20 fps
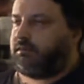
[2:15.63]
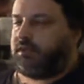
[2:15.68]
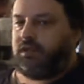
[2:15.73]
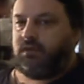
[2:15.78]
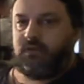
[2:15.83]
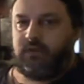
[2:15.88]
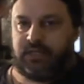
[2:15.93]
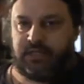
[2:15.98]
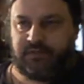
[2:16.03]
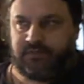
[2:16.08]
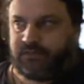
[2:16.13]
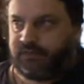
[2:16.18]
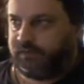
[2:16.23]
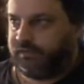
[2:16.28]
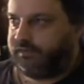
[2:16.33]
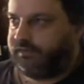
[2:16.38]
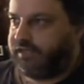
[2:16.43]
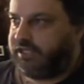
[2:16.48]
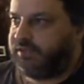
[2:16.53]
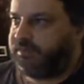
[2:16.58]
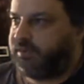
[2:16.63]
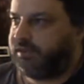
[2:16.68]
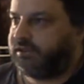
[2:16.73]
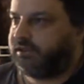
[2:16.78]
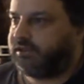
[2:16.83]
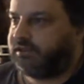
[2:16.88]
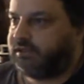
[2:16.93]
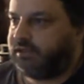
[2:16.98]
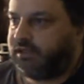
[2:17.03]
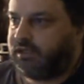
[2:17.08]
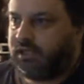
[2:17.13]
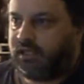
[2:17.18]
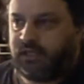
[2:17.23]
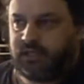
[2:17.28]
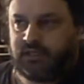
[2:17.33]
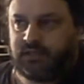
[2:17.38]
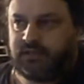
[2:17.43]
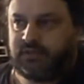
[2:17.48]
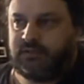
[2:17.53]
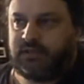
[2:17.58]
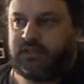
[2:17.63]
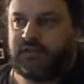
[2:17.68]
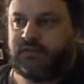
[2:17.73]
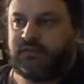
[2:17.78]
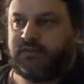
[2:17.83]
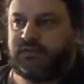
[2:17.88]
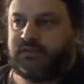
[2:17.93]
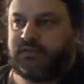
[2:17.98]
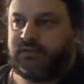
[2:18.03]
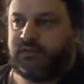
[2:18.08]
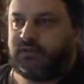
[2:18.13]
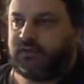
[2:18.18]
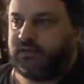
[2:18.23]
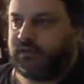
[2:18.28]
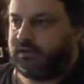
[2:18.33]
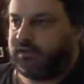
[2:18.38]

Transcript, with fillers: Waiting for Facebook to uh, wait for.